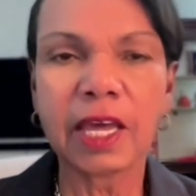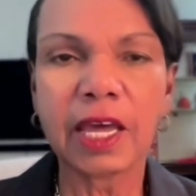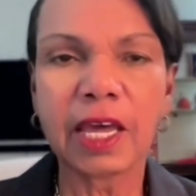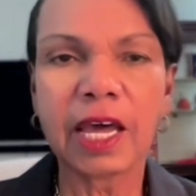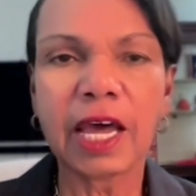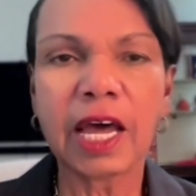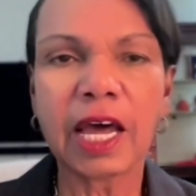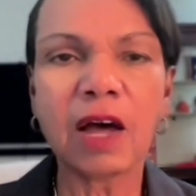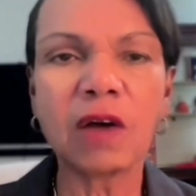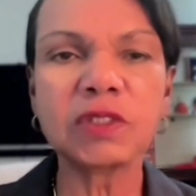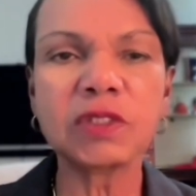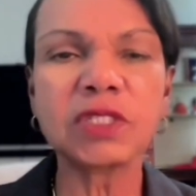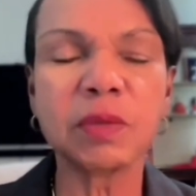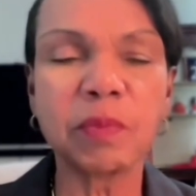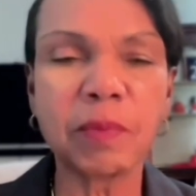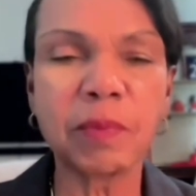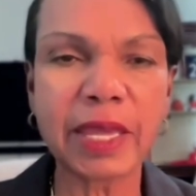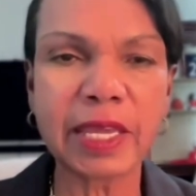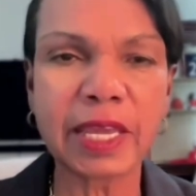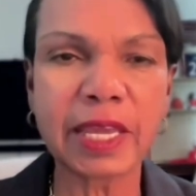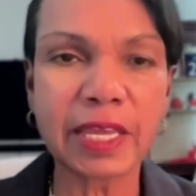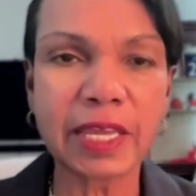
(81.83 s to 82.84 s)
how to
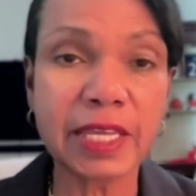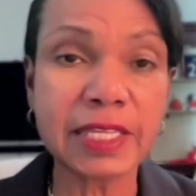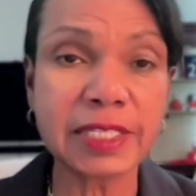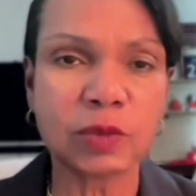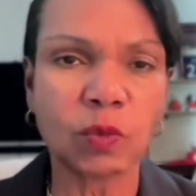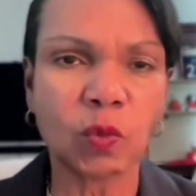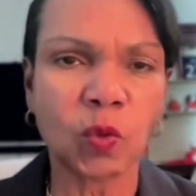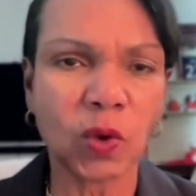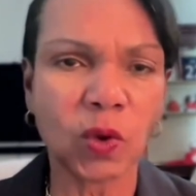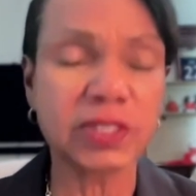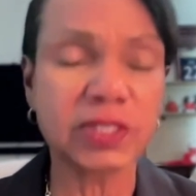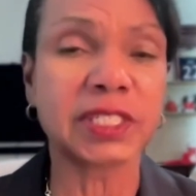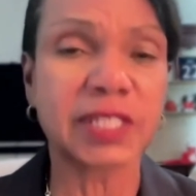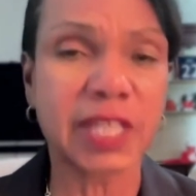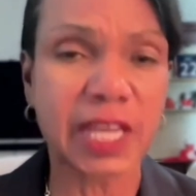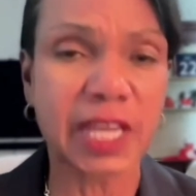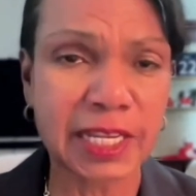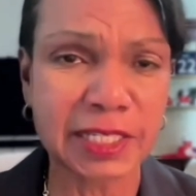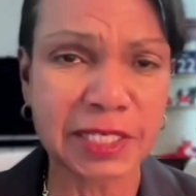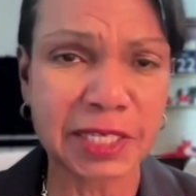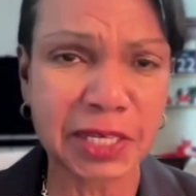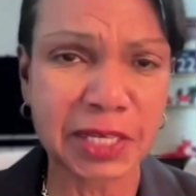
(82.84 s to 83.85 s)
make his worst
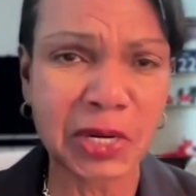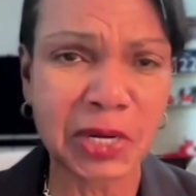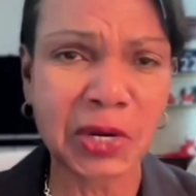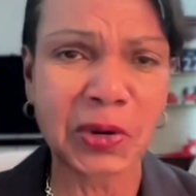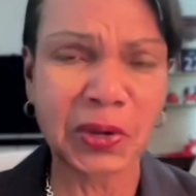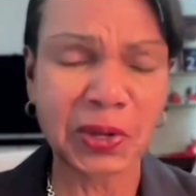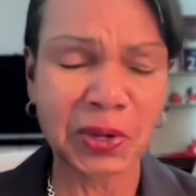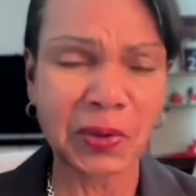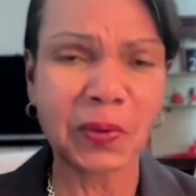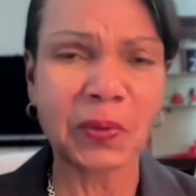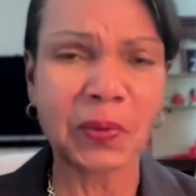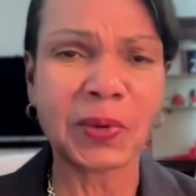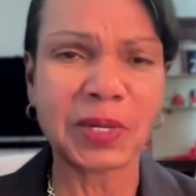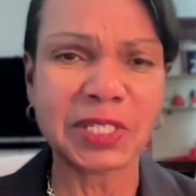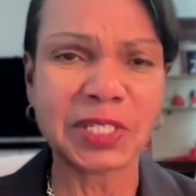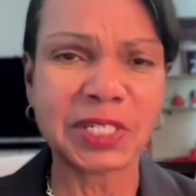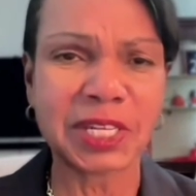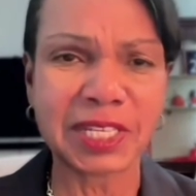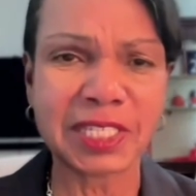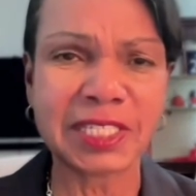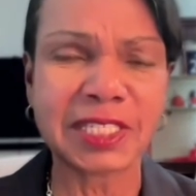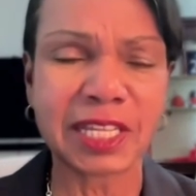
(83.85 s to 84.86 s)
case scenario,
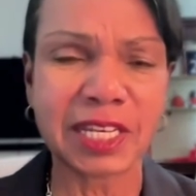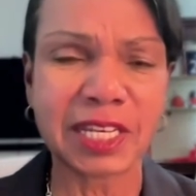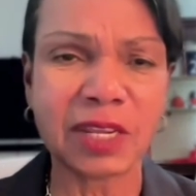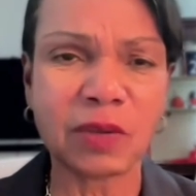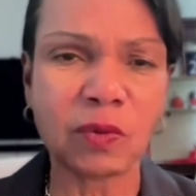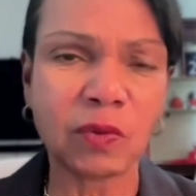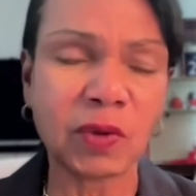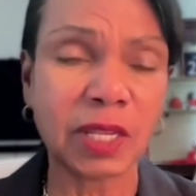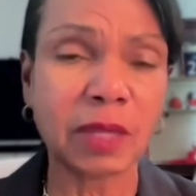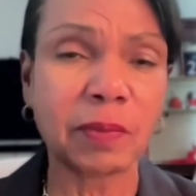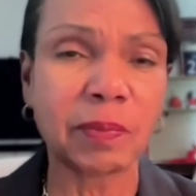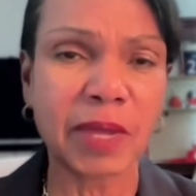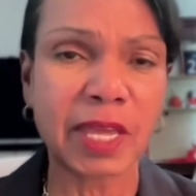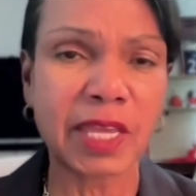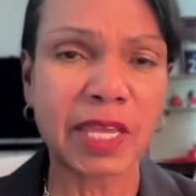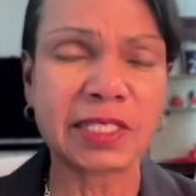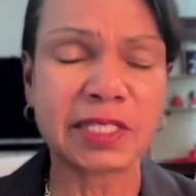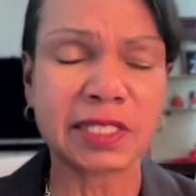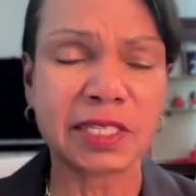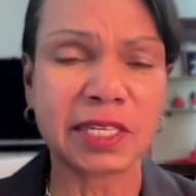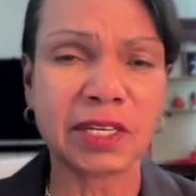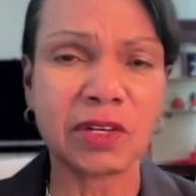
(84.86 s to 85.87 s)
which is that he really
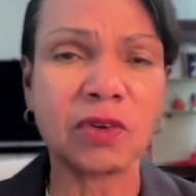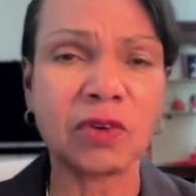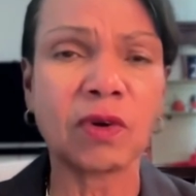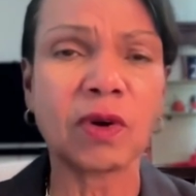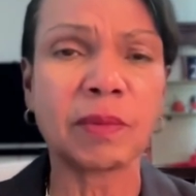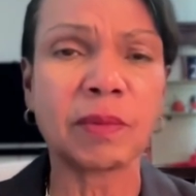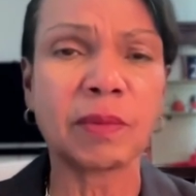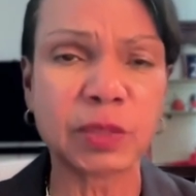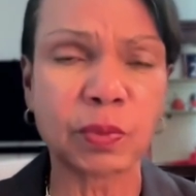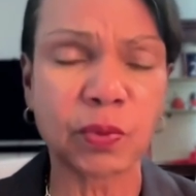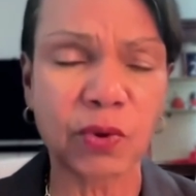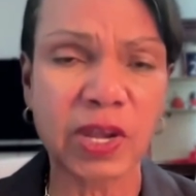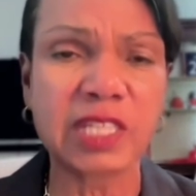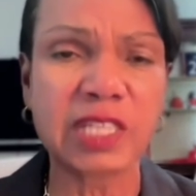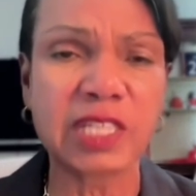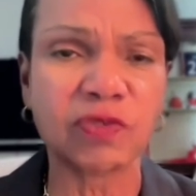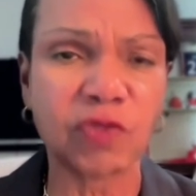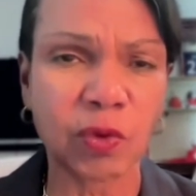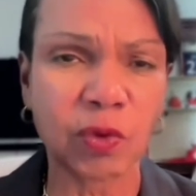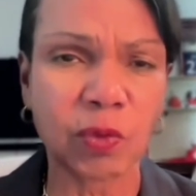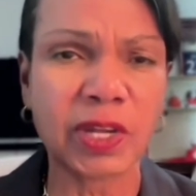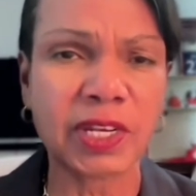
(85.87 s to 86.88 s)
pays an enormous
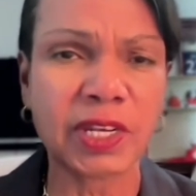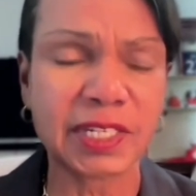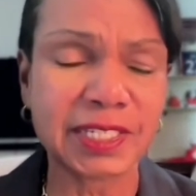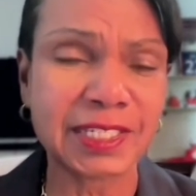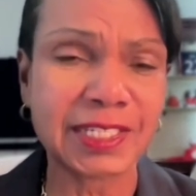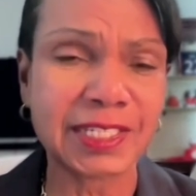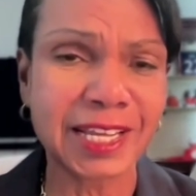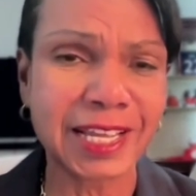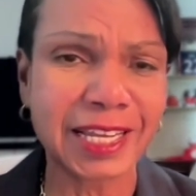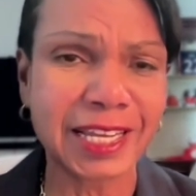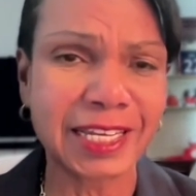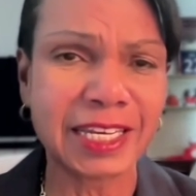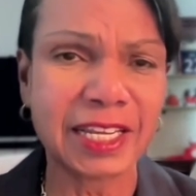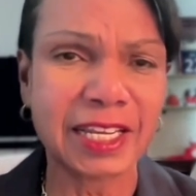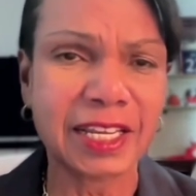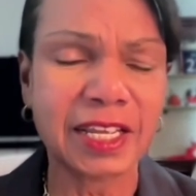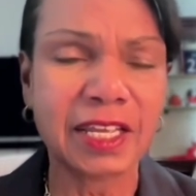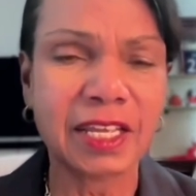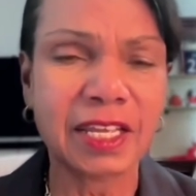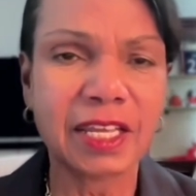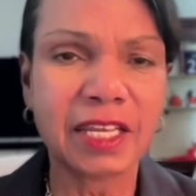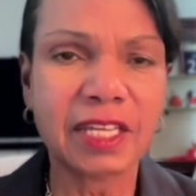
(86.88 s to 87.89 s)
price for what he's done,
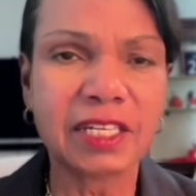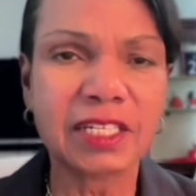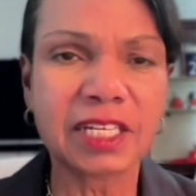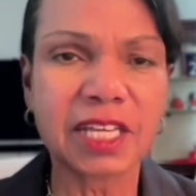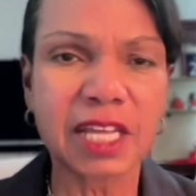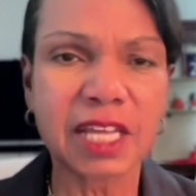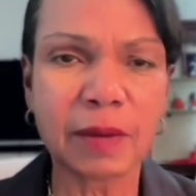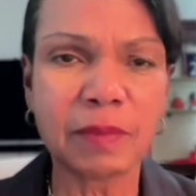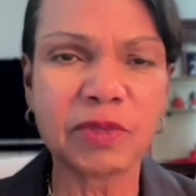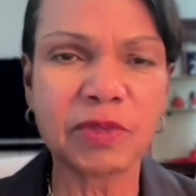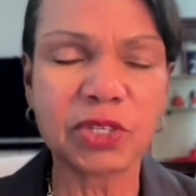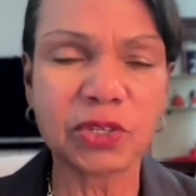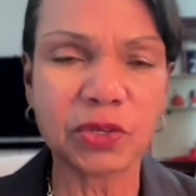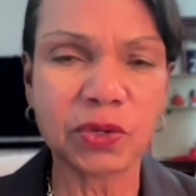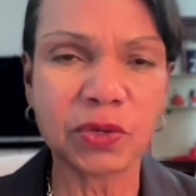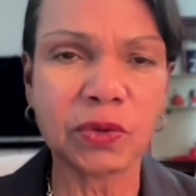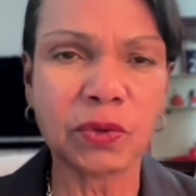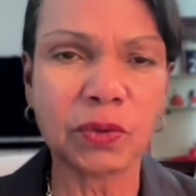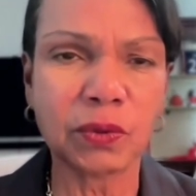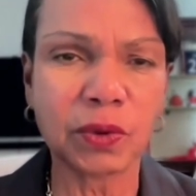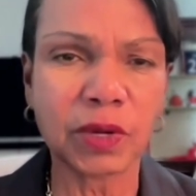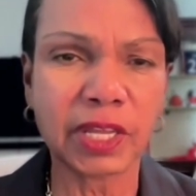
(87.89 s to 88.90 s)
to come
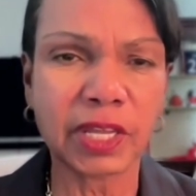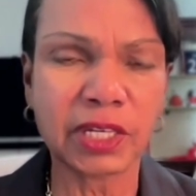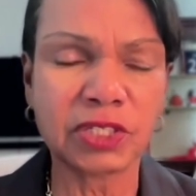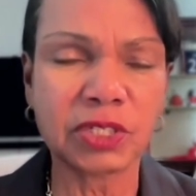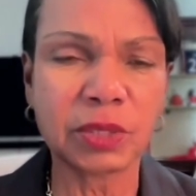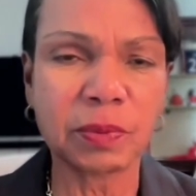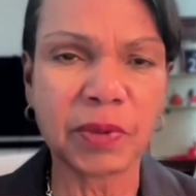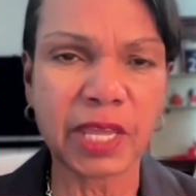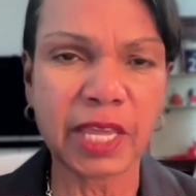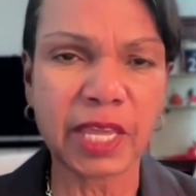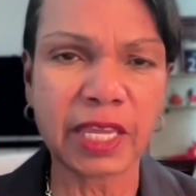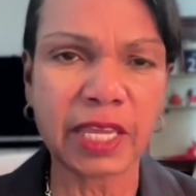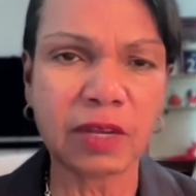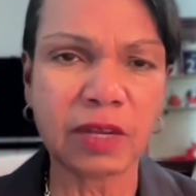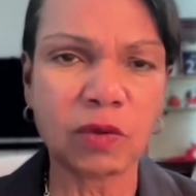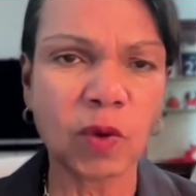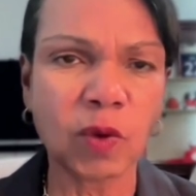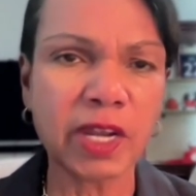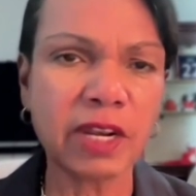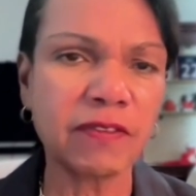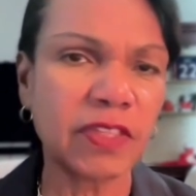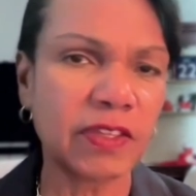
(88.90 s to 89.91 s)
into being.
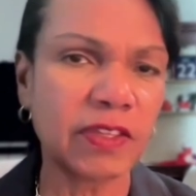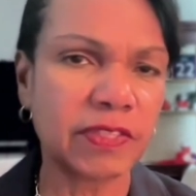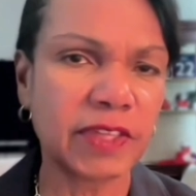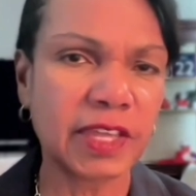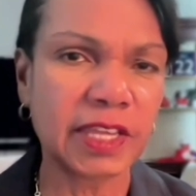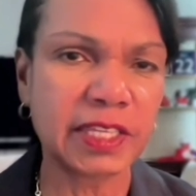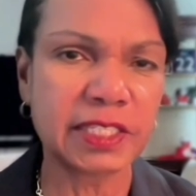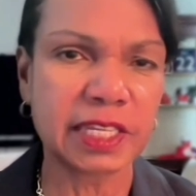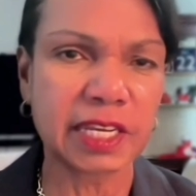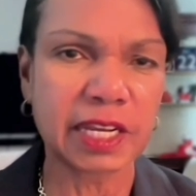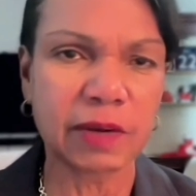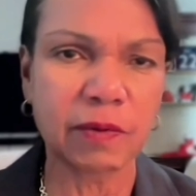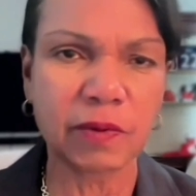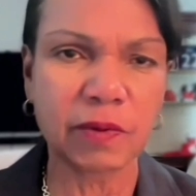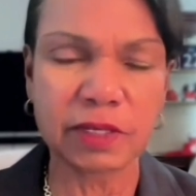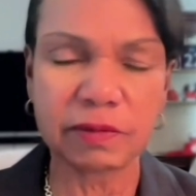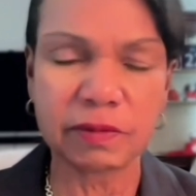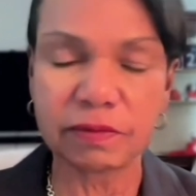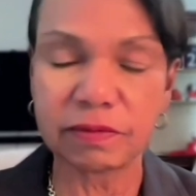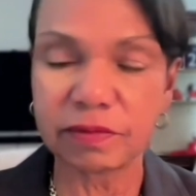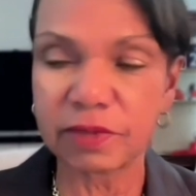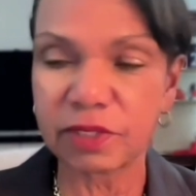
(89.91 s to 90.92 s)
And one of the things that I
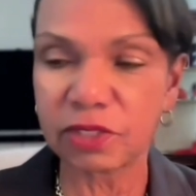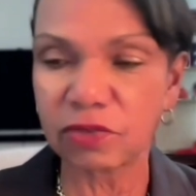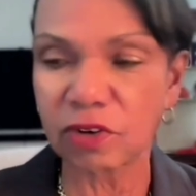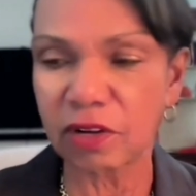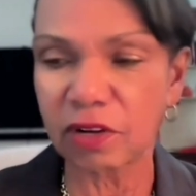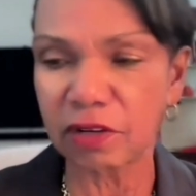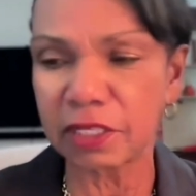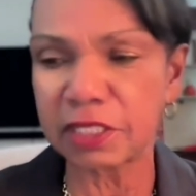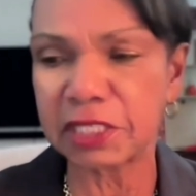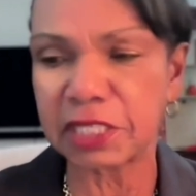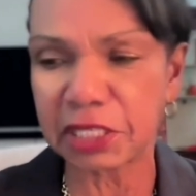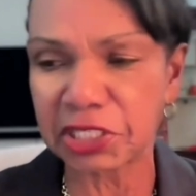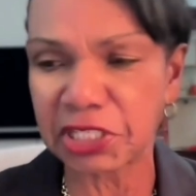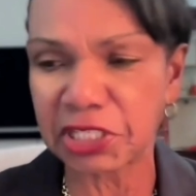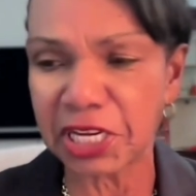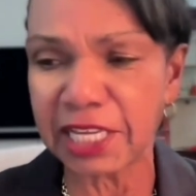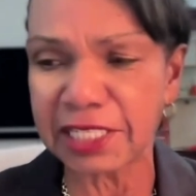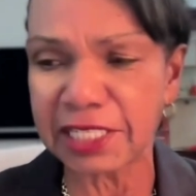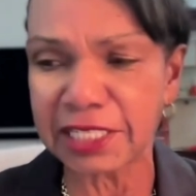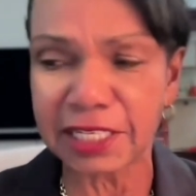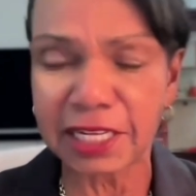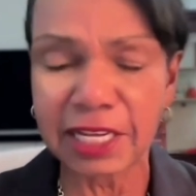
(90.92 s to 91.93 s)
would strongly
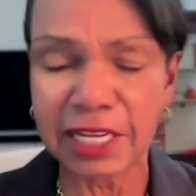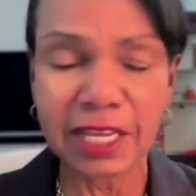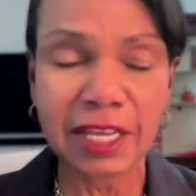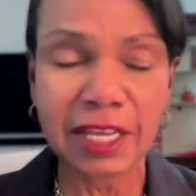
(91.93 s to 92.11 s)
suggest